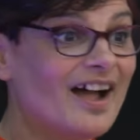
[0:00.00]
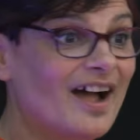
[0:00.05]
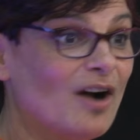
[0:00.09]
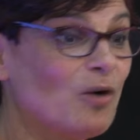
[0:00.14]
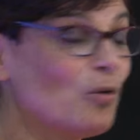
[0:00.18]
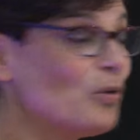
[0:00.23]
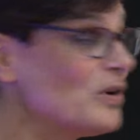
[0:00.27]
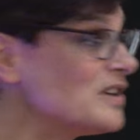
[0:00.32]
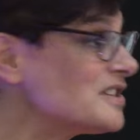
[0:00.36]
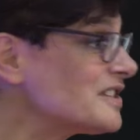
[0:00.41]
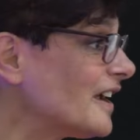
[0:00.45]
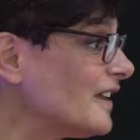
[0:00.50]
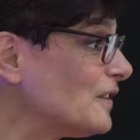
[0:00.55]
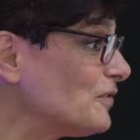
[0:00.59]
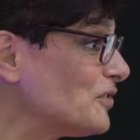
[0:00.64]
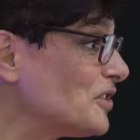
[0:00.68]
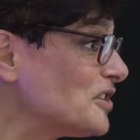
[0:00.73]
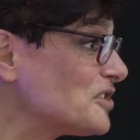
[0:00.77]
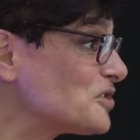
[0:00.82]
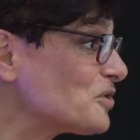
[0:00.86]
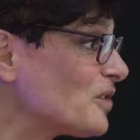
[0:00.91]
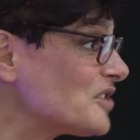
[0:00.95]
always take the
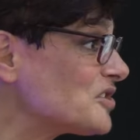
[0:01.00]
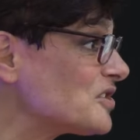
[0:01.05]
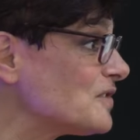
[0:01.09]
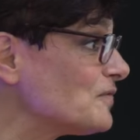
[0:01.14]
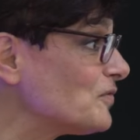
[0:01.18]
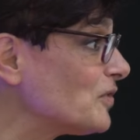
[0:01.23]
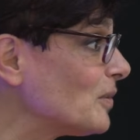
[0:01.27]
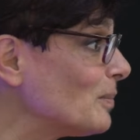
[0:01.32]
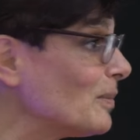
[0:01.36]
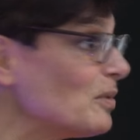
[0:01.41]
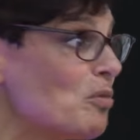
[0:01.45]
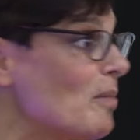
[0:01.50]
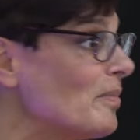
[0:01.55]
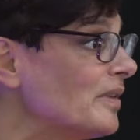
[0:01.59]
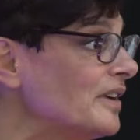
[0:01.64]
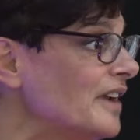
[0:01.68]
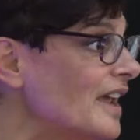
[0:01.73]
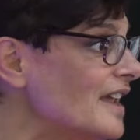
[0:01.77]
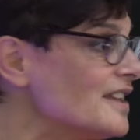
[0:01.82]
first question from a woman.